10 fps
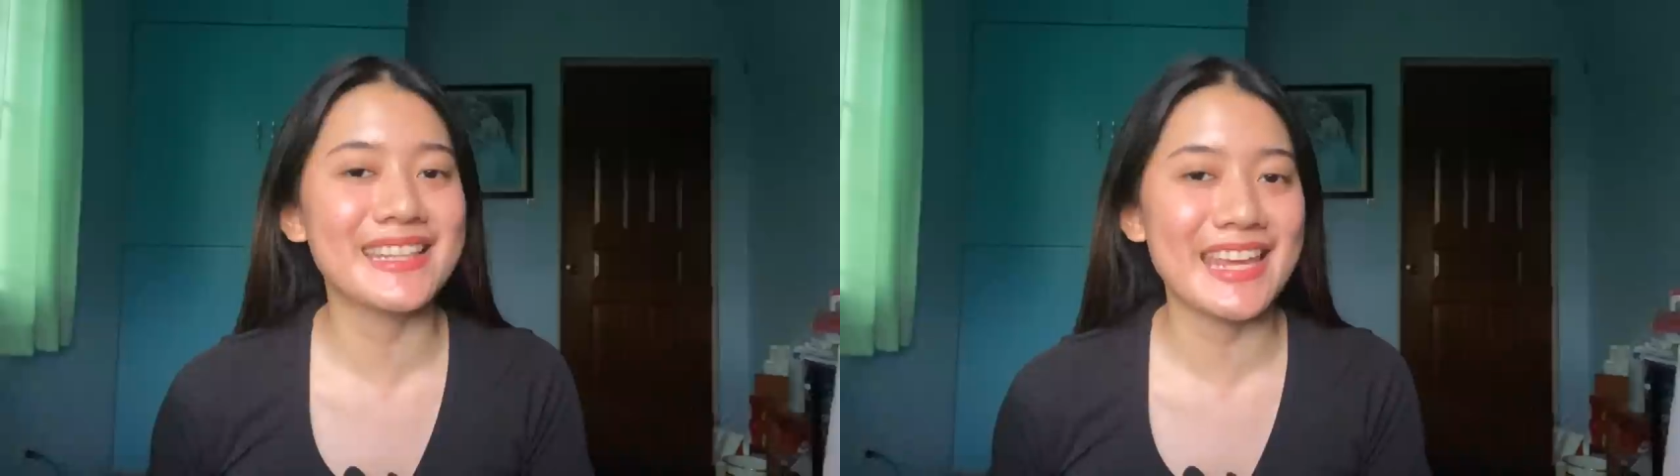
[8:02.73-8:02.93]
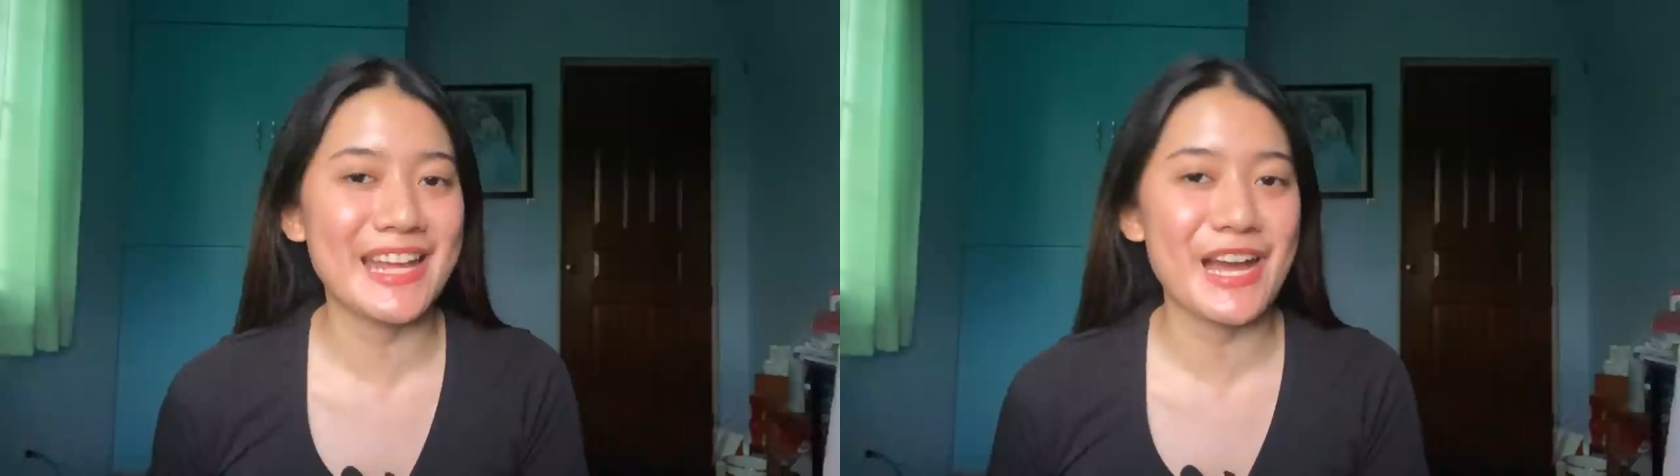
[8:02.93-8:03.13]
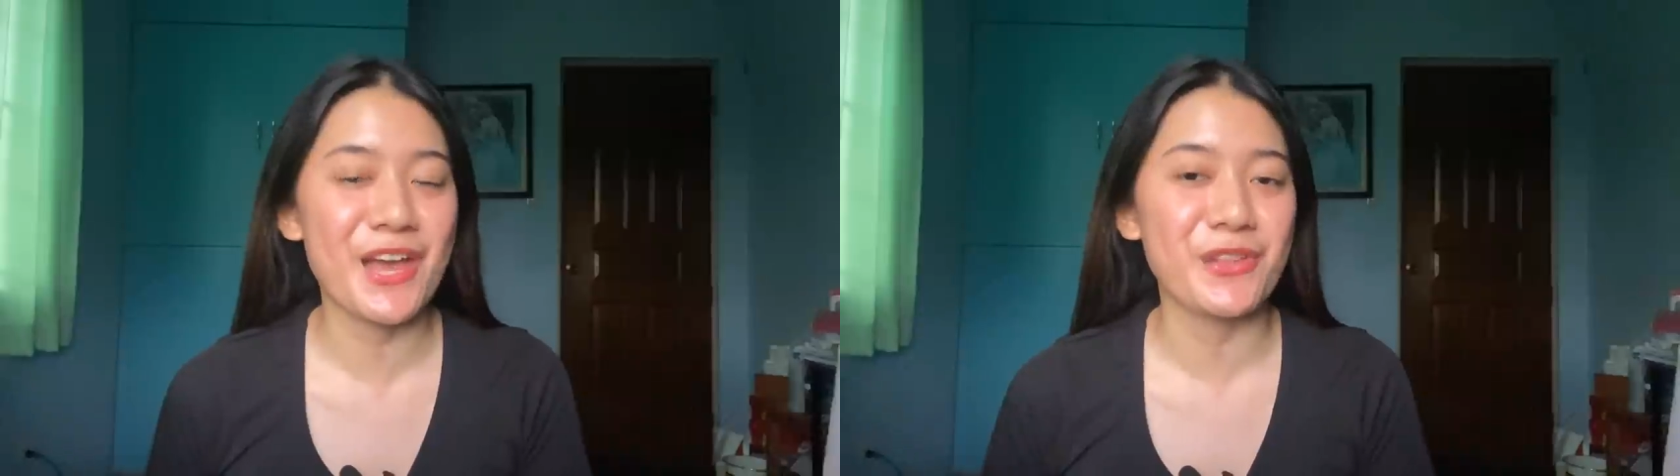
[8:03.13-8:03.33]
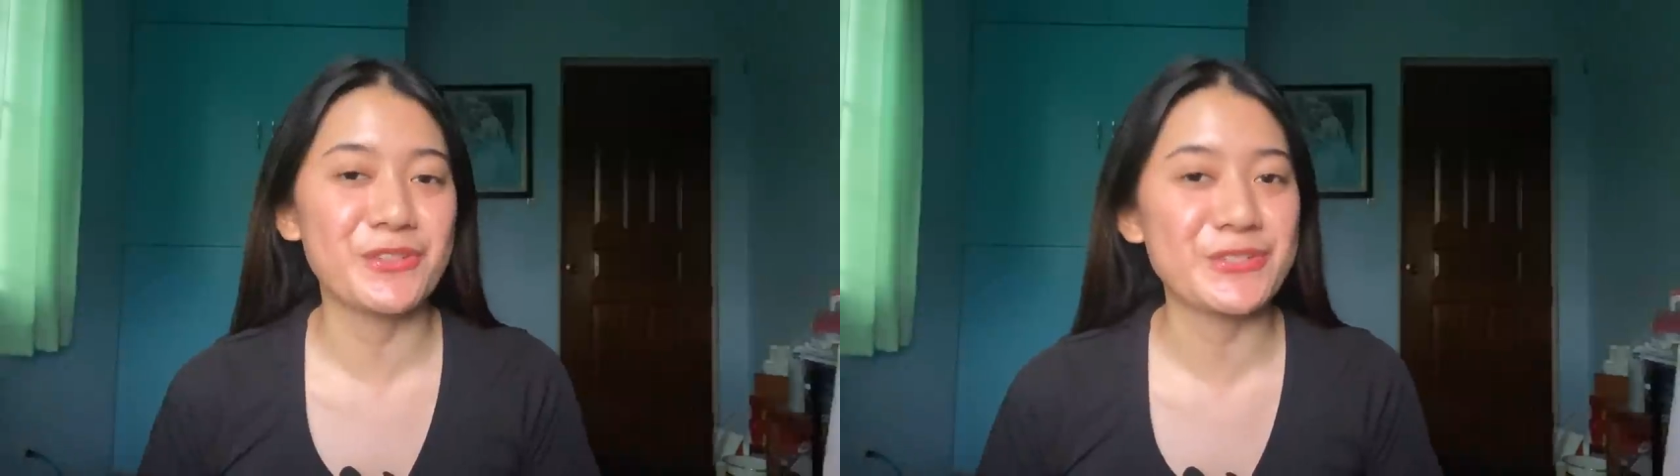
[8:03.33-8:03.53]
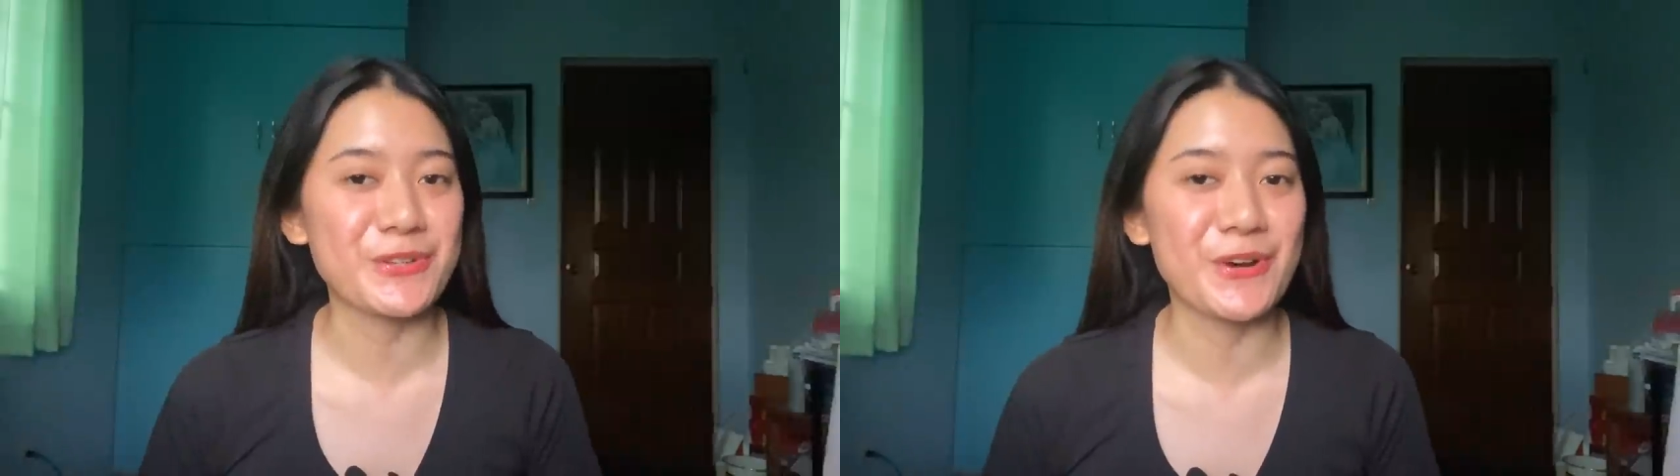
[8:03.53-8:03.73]
@kaye_.
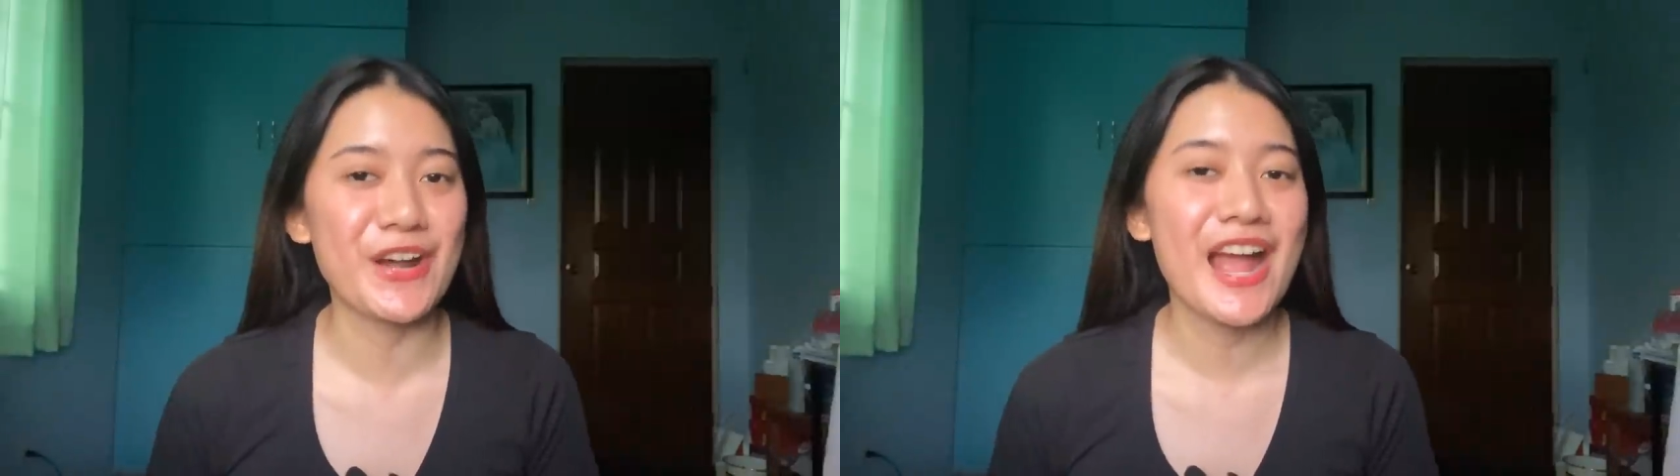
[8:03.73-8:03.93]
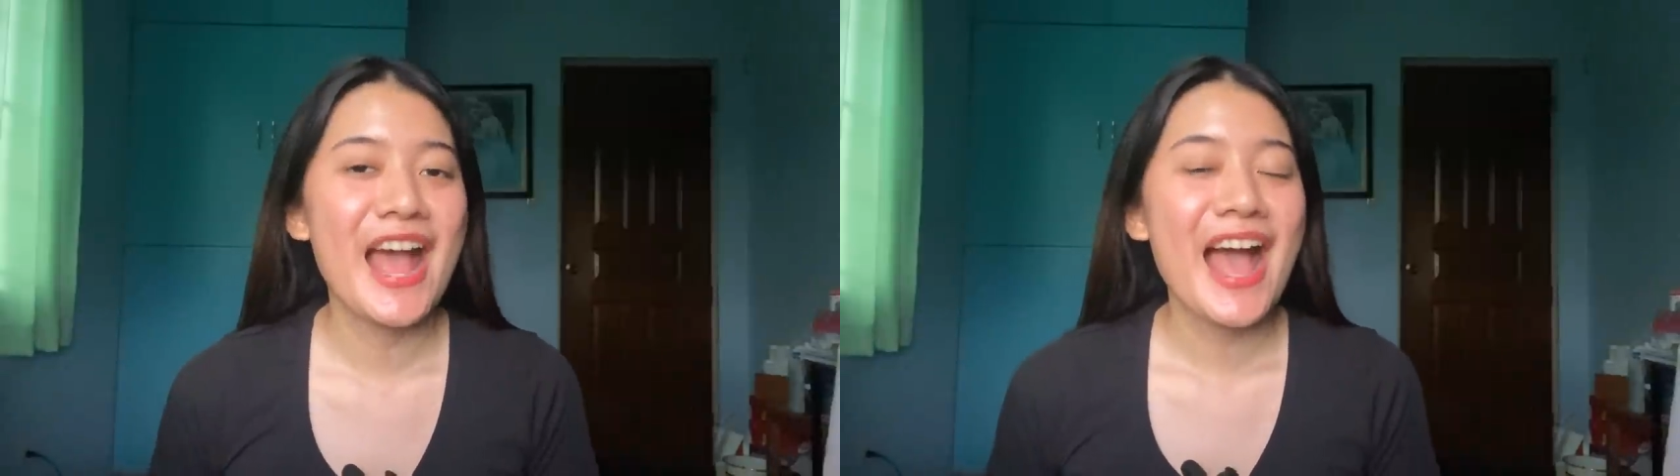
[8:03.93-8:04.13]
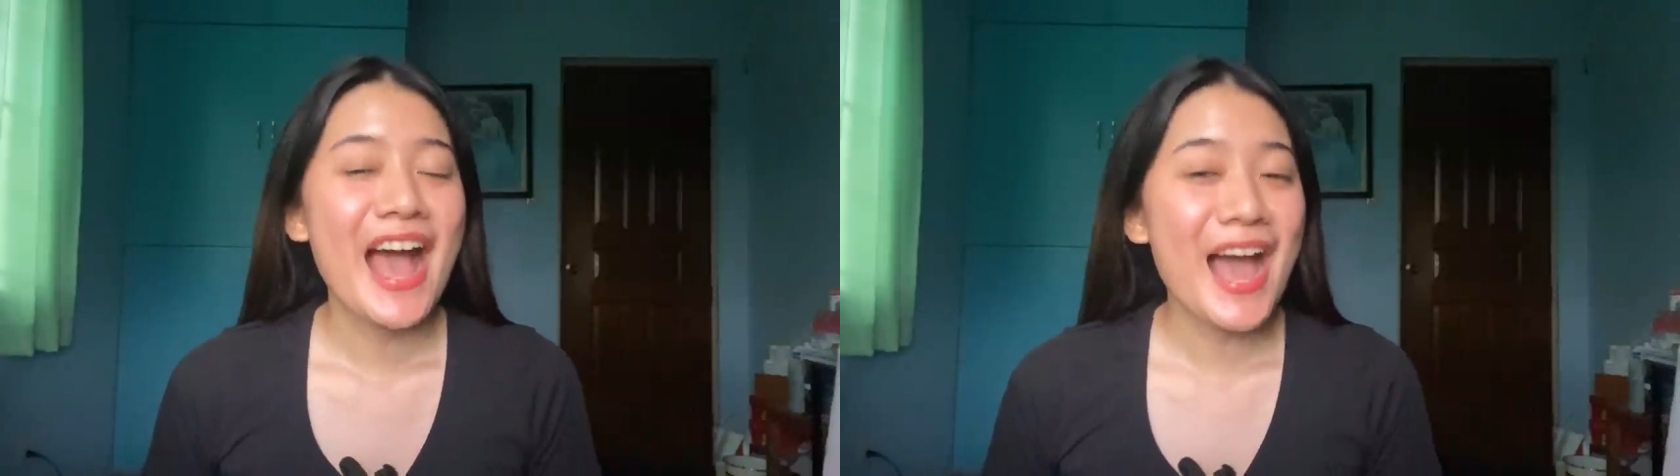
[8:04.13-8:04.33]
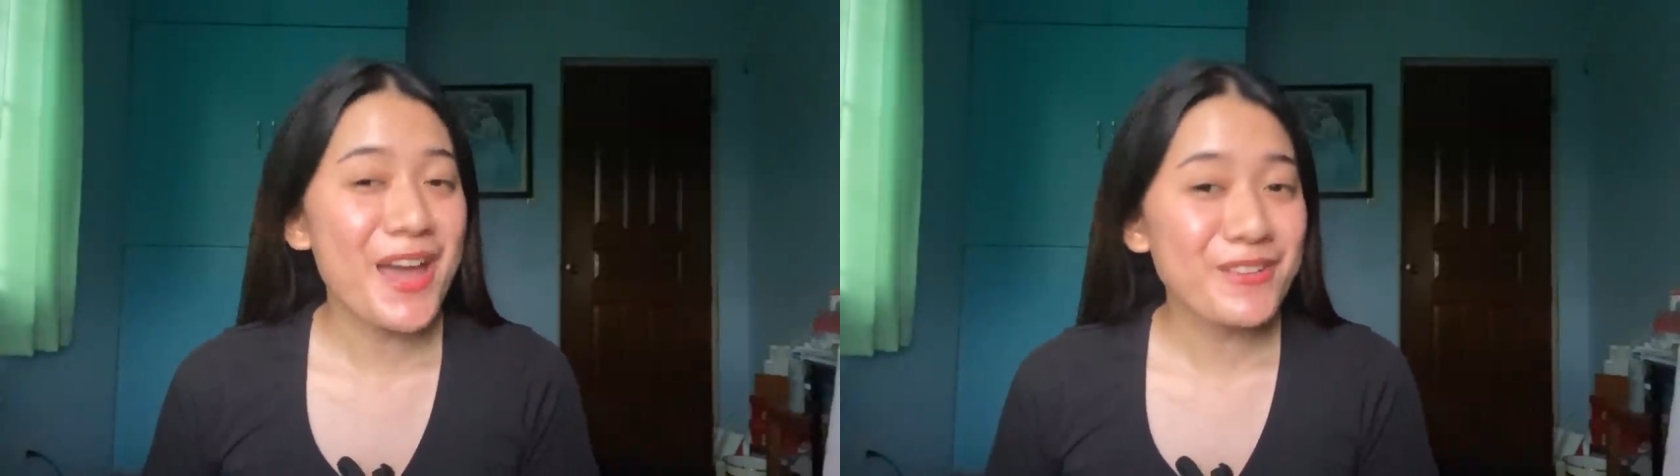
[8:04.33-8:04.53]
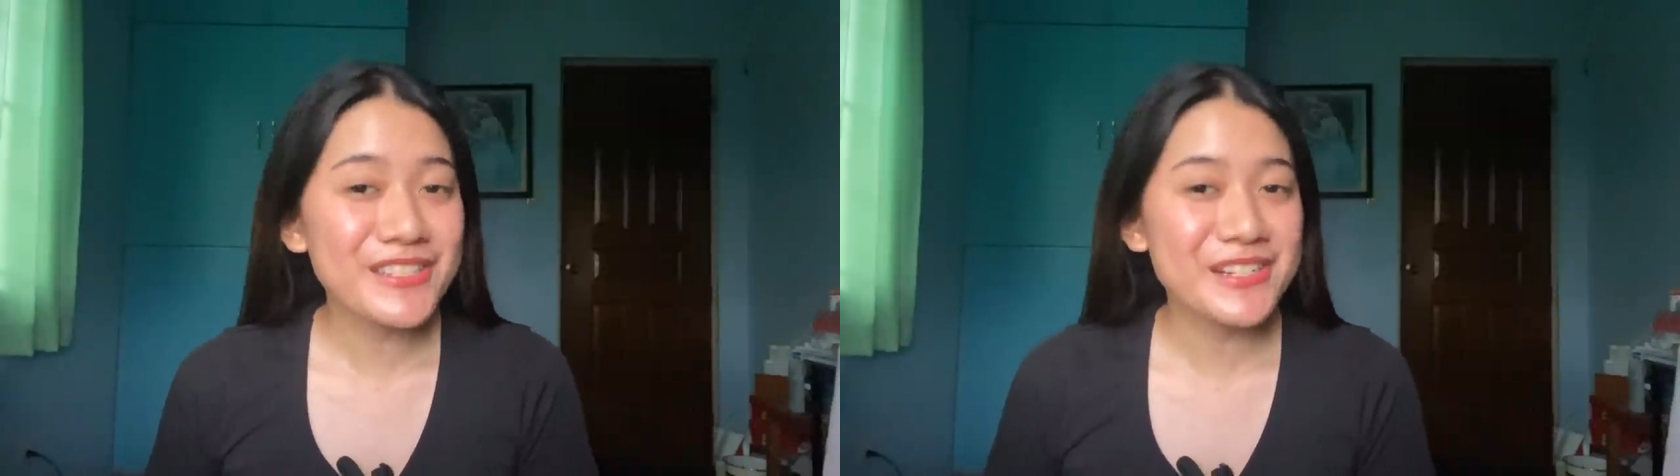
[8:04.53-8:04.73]

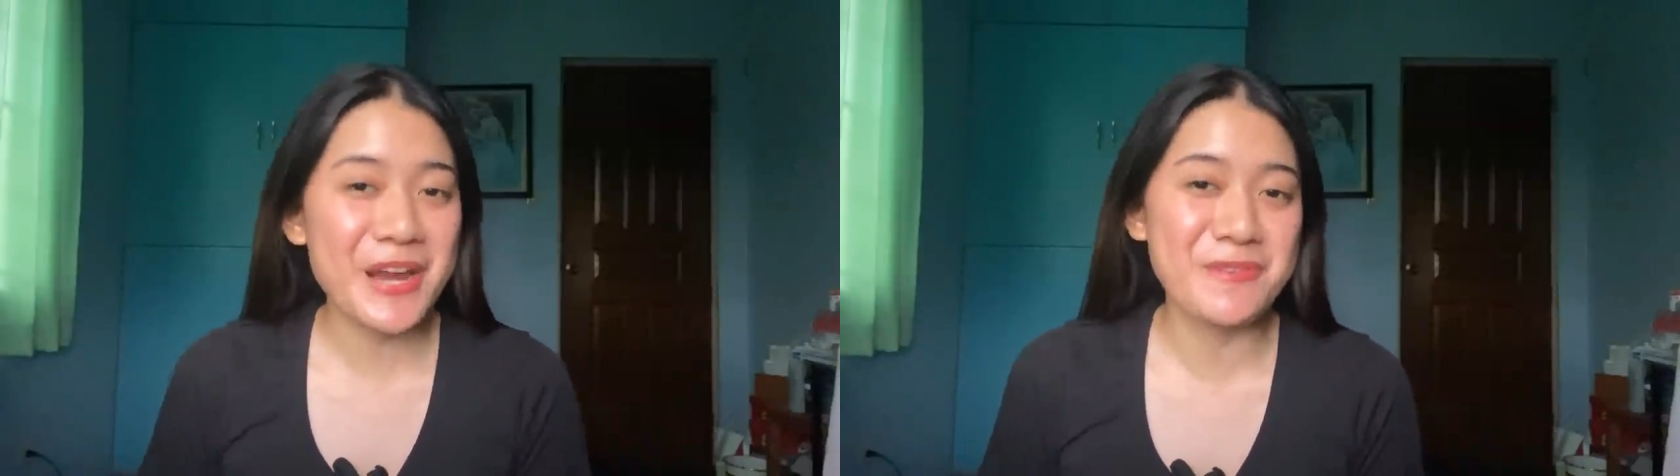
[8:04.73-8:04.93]
I will try